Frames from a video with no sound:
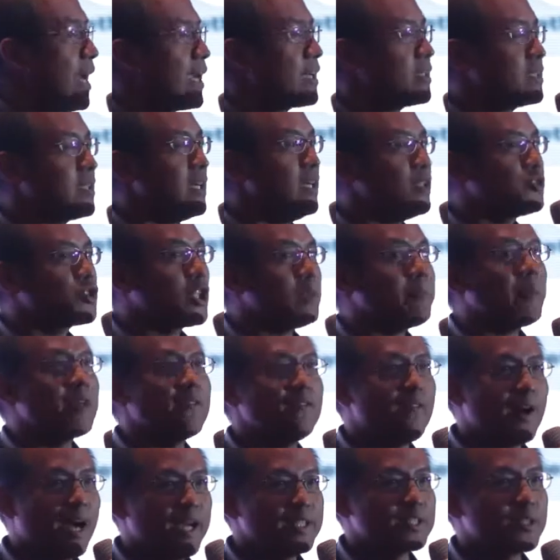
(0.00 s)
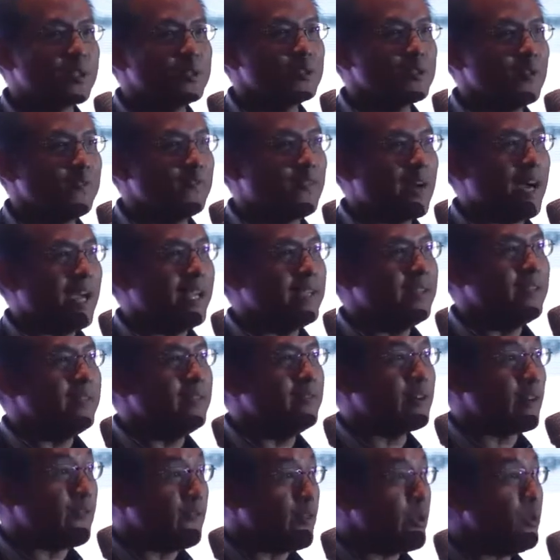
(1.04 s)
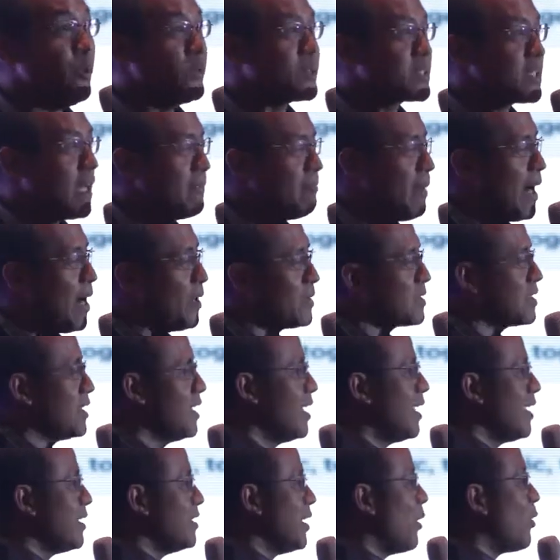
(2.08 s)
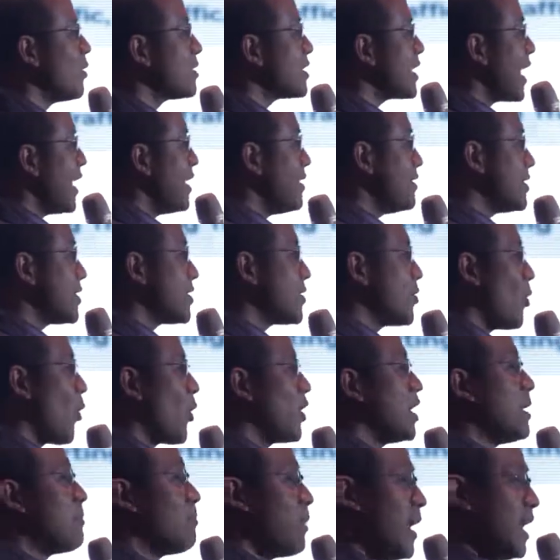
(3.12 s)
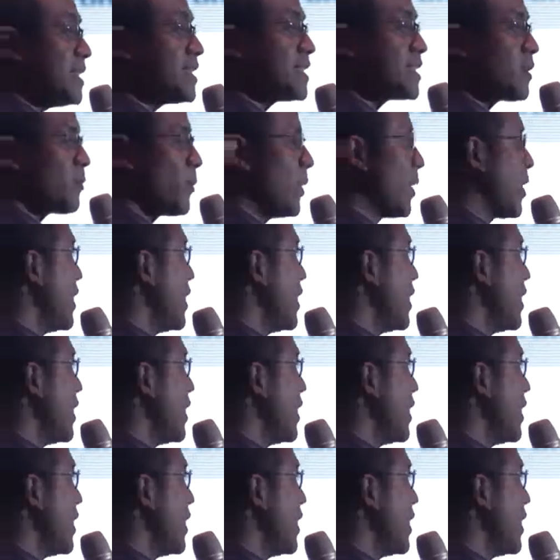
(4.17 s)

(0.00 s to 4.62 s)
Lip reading: like TripAdvisor to find reviews about the hotels or the places that